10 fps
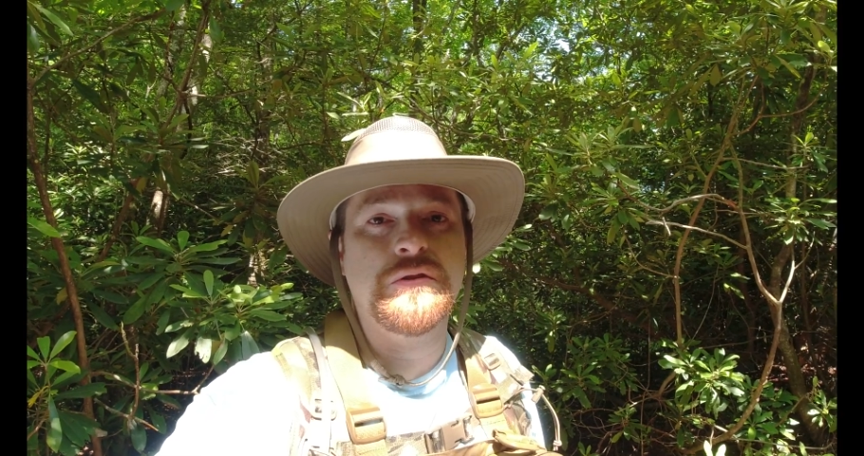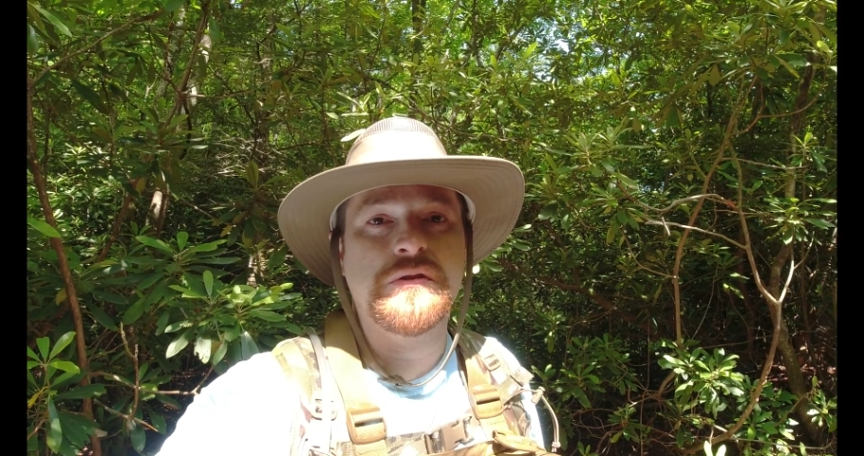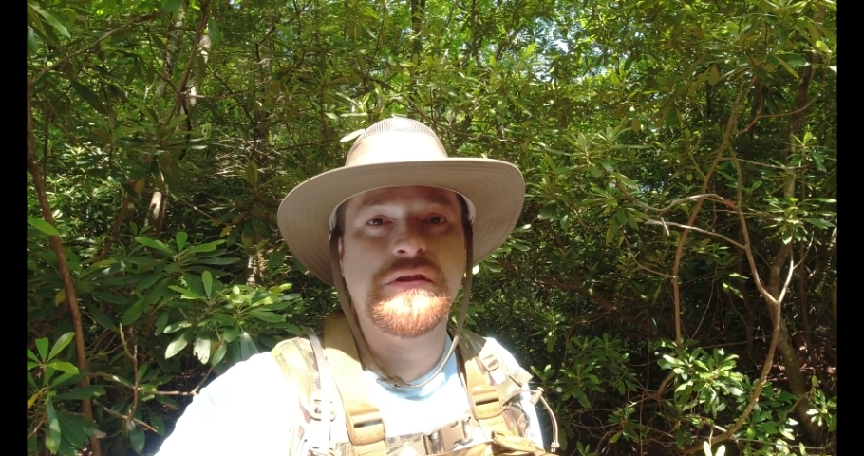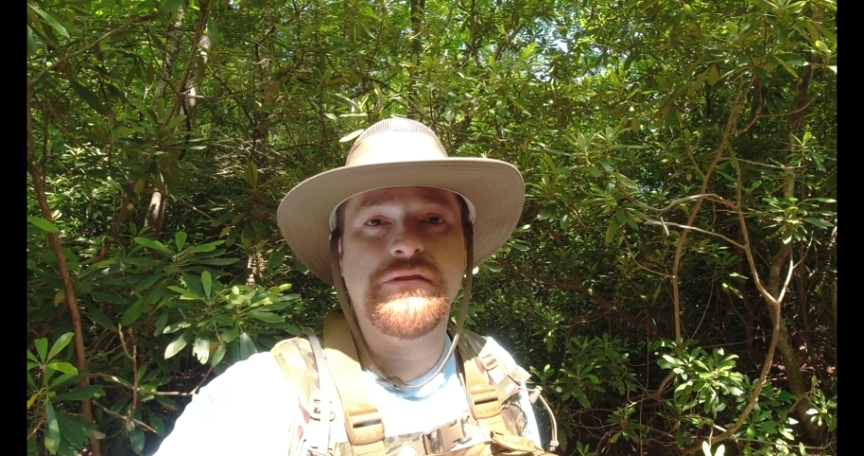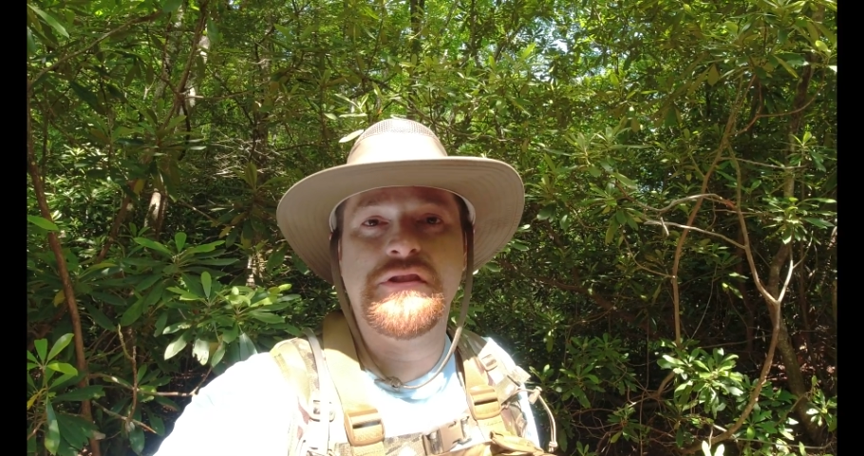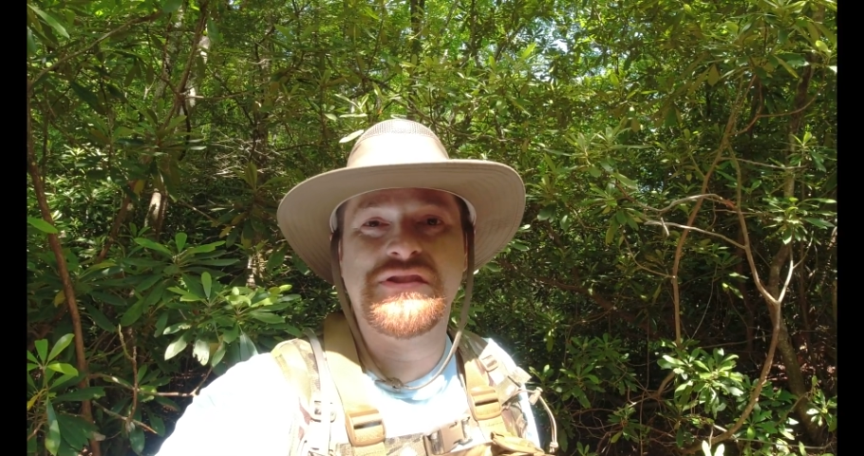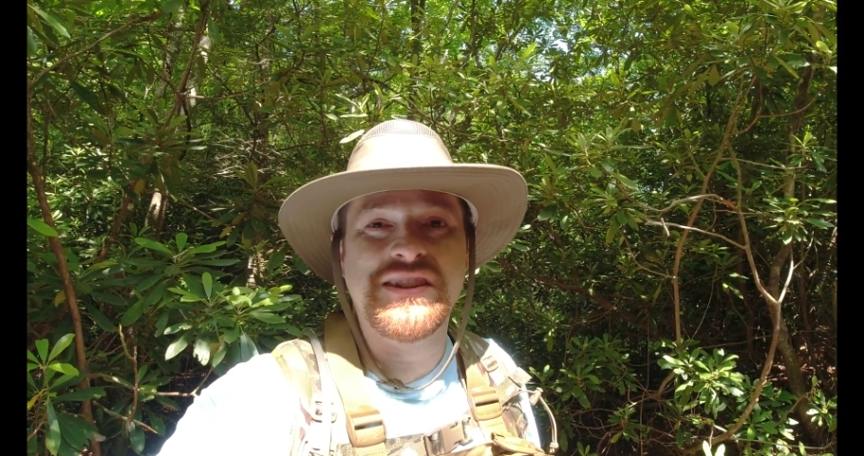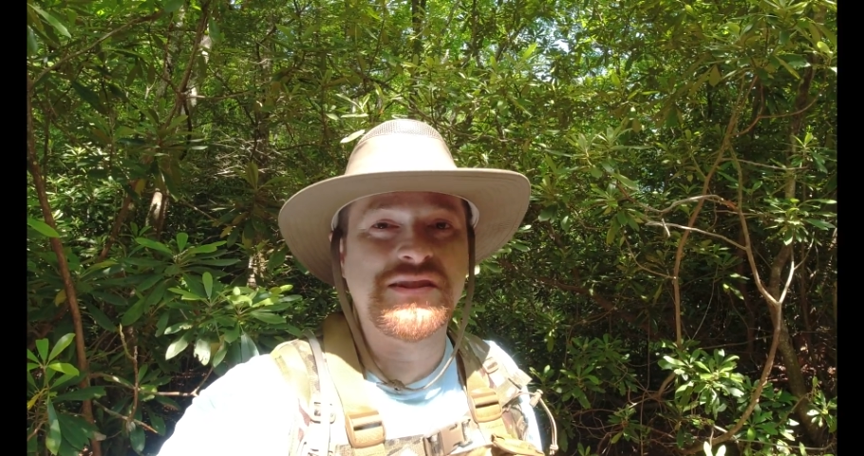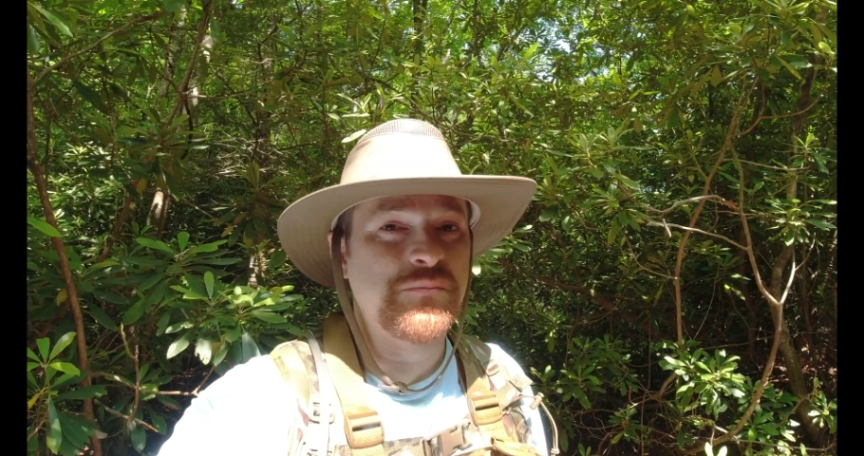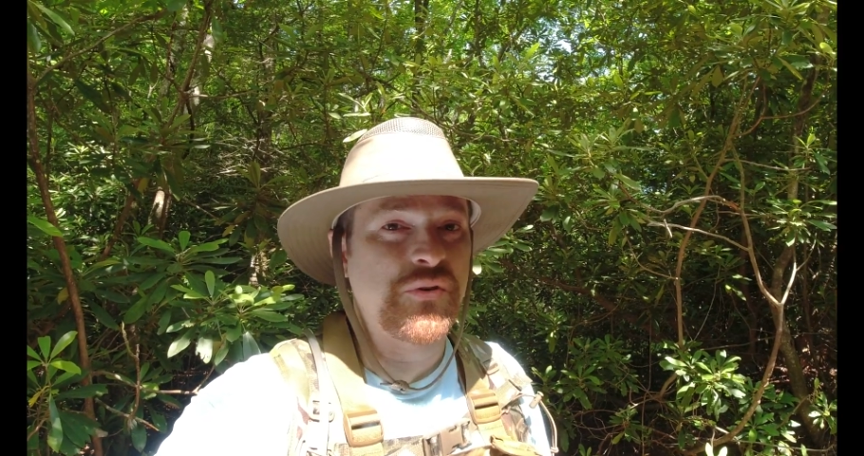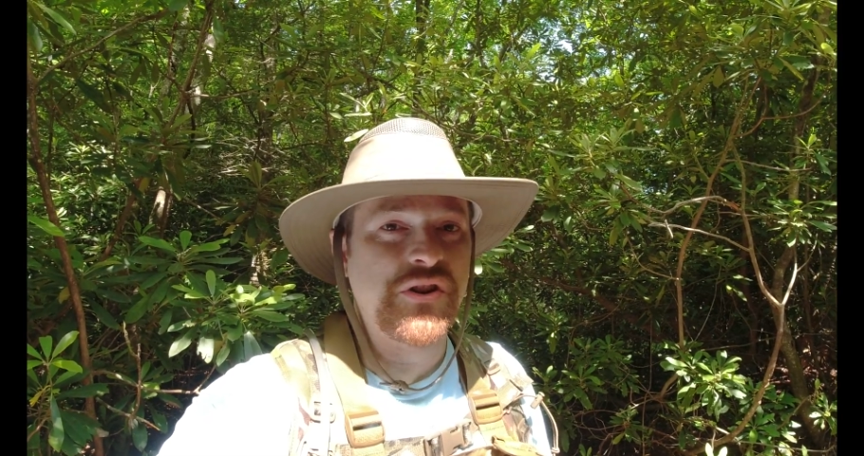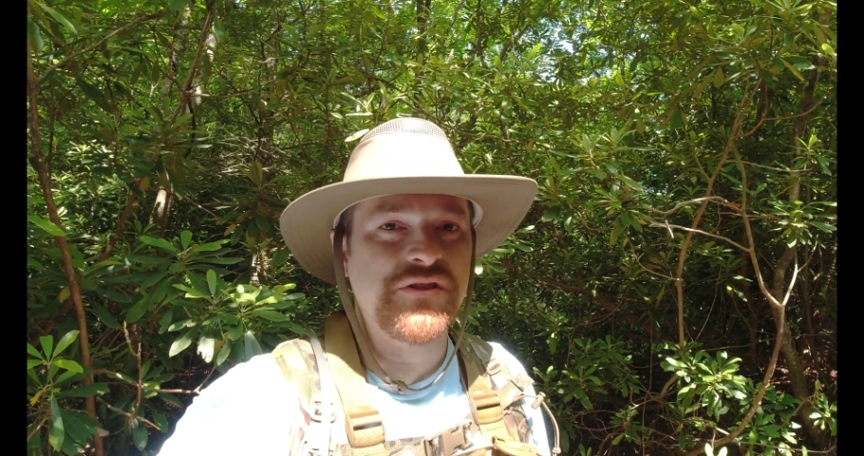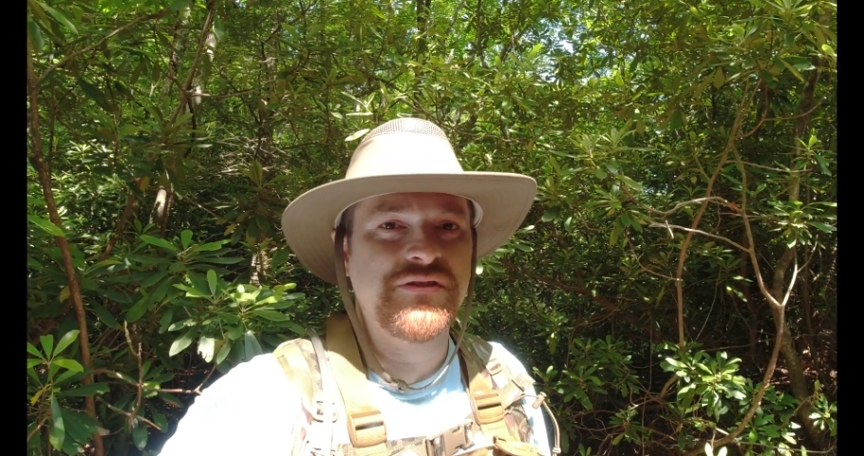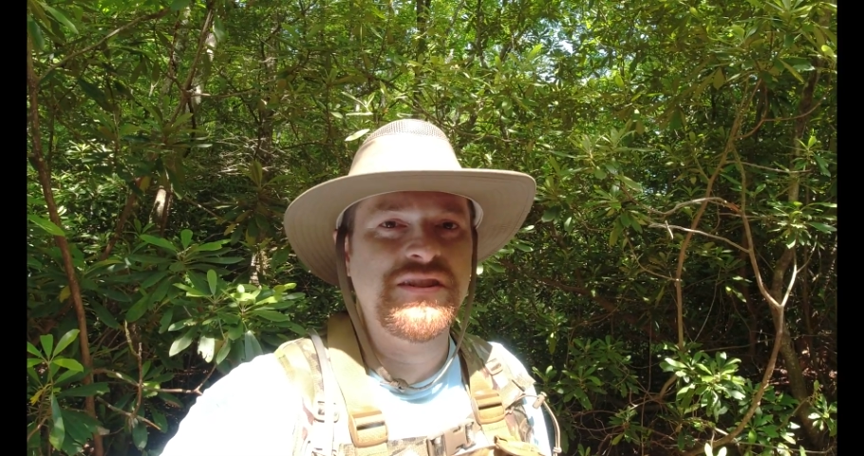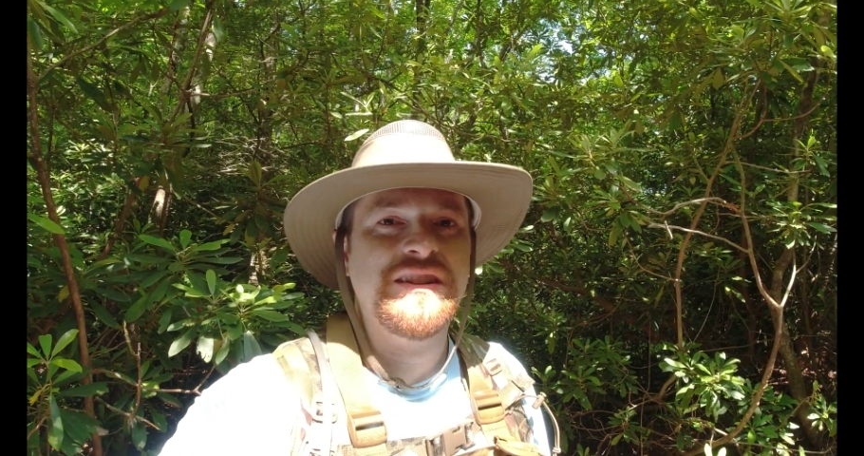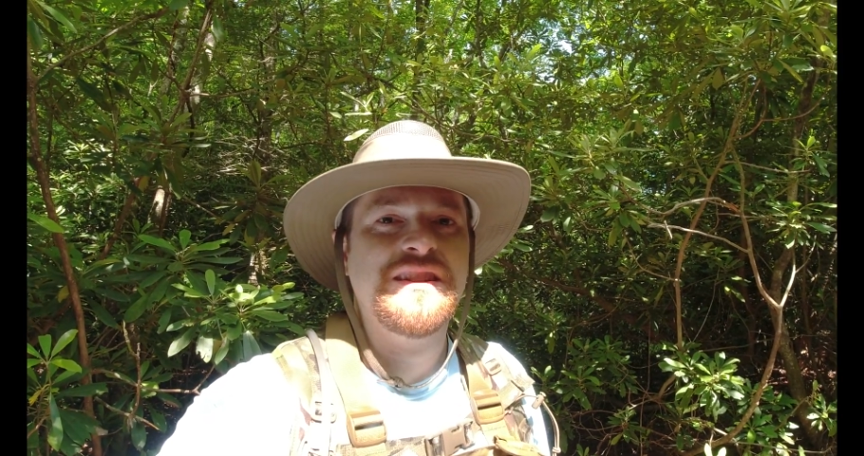or if you're a seasoned pro,